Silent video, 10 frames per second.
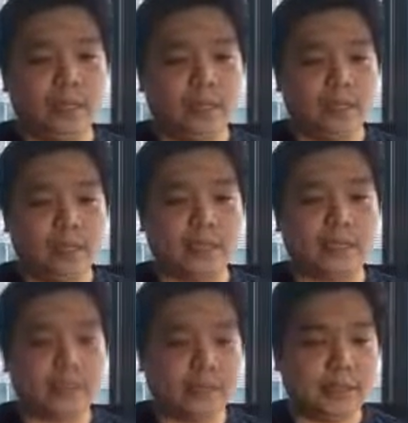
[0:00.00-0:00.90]

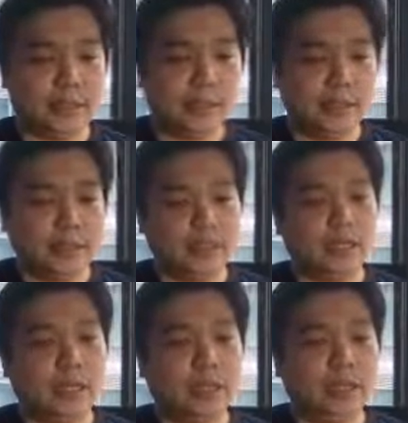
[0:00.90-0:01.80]
Next,
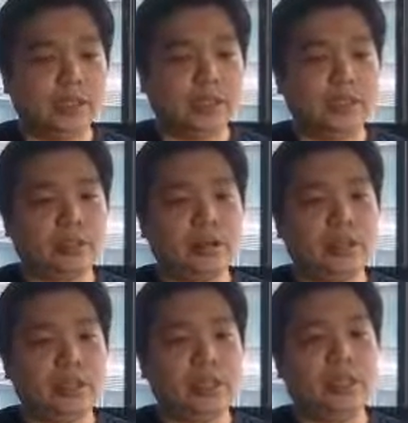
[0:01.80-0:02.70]
a user
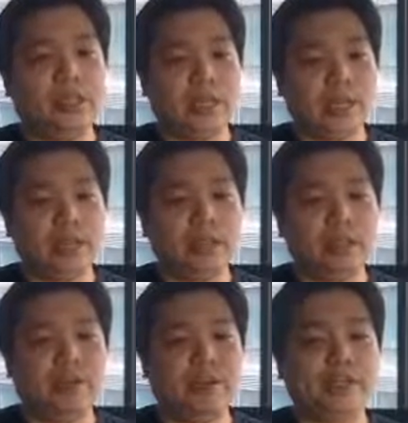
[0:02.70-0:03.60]
authenticates
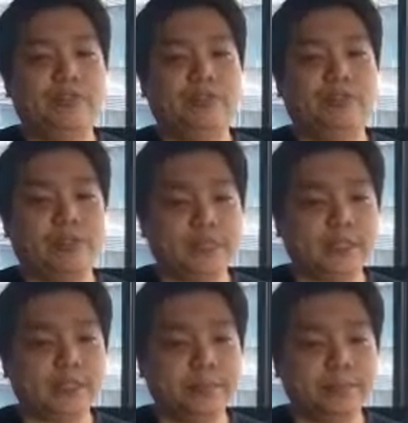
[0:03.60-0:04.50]
with Facebook
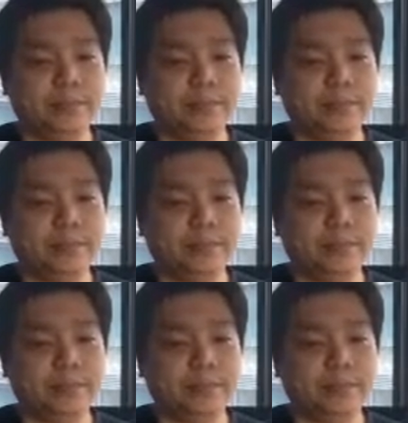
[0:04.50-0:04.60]
first.